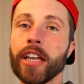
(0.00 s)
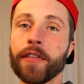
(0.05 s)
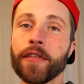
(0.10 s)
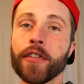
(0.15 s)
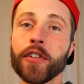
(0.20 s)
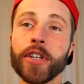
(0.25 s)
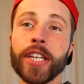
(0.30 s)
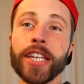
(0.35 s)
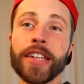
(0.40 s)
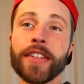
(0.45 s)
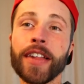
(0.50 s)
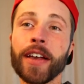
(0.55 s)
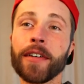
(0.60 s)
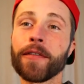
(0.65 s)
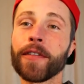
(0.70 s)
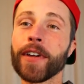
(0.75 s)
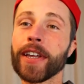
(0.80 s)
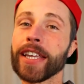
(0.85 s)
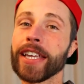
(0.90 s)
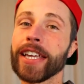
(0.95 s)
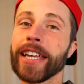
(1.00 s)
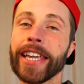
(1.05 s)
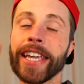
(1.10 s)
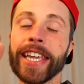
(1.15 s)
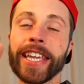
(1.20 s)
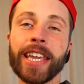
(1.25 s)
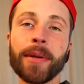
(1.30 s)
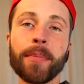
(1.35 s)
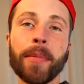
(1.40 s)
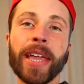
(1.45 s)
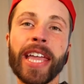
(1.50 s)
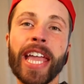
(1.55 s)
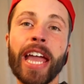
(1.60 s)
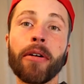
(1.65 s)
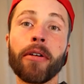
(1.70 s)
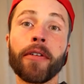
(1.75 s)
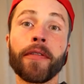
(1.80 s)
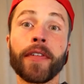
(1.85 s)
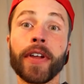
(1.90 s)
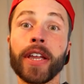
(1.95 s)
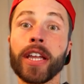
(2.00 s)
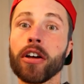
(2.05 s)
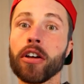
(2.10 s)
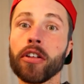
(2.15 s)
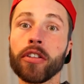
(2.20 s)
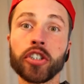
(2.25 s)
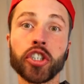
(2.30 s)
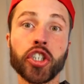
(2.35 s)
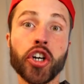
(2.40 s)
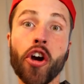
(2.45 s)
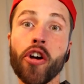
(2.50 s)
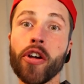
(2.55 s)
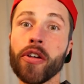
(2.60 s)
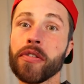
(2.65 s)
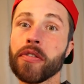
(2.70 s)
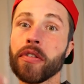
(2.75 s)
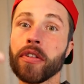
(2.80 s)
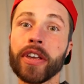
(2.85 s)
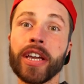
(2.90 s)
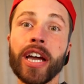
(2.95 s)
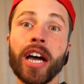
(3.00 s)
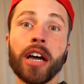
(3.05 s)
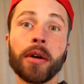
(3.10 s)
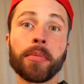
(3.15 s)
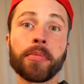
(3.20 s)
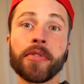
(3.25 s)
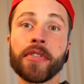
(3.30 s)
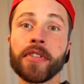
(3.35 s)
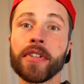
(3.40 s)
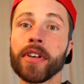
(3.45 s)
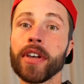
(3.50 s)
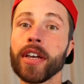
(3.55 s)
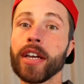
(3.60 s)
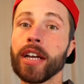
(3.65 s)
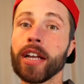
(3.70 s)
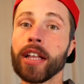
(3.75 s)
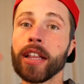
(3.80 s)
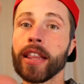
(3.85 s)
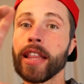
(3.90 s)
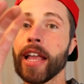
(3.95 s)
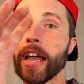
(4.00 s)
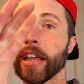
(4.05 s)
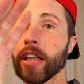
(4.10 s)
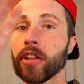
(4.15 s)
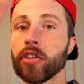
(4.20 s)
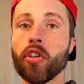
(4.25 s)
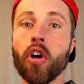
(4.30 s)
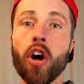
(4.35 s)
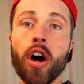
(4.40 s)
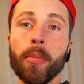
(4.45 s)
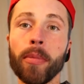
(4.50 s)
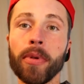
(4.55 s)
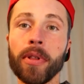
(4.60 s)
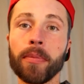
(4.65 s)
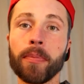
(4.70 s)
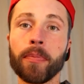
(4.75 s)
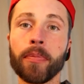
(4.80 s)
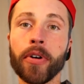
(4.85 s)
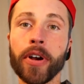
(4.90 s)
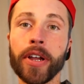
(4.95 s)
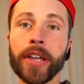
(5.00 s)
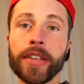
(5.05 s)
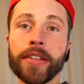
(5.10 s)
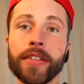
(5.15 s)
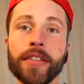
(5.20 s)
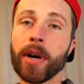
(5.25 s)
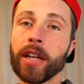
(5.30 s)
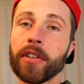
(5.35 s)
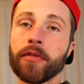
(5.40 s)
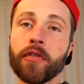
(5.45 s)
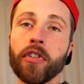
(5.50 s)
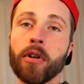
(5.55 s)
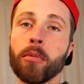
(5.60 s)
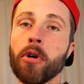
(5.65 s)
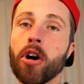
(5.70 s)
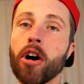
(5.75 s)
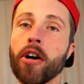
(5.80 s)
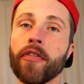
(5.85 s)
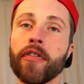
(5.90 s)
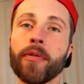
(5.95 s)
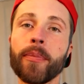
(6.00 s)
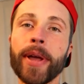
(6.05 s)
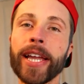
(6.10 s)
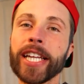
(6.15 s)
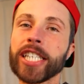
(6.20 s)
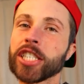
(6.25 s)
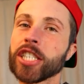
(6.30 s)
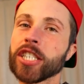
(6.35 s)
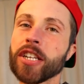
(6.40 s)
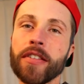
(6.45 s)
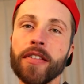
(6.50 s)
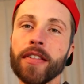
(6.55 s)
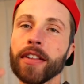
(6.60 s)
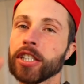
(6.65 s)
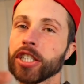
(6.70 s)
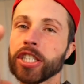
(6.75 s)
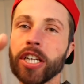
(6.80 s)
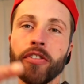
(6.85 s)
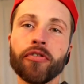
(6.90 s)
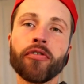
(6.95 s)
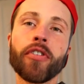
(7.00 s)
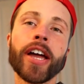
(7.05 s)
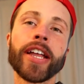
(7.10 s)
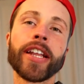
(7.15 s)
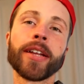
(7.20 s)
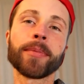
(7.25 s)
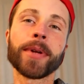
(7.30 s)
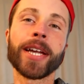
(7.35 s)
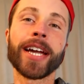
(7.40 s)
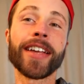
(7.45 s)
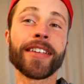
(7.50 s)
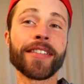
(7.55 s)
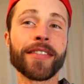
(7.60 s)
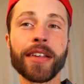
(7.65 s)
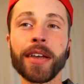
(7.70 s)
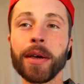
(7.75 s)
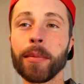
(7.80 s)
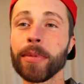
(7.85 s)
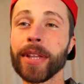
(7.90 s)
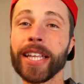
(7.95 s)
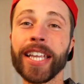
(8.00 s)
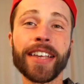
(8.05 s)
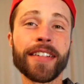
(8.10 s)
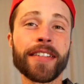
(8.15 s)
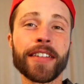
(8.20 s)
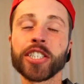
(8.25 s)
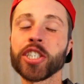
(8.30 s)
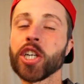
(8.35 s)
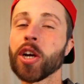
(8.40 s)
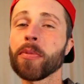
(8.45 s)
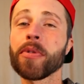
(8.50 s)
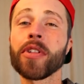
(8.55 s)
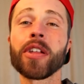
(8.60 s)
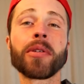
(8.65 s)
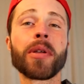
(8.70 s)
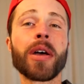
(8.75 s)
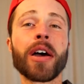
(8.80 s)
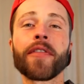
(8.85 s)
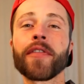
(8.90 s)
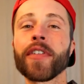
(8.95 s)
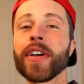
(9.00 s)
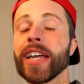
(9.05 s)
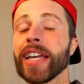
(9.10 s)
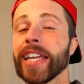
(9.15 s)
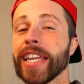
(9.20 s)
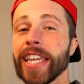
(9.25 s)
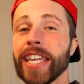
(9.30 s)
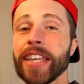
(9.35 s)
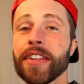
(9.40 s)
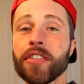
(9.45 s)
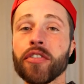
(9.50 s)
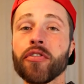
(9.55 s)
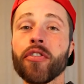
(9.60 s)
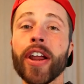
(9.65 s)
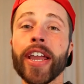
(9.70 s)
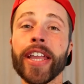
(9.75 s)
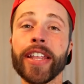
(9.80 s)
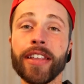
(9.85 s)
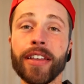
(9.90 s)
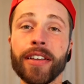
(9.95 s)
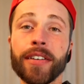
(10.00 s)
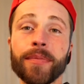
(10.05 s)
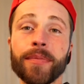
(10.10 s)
If you need something, he can make everything on shirts, cups, like normal prints. But for more information, just write him, guys. Please show him some love, he's great.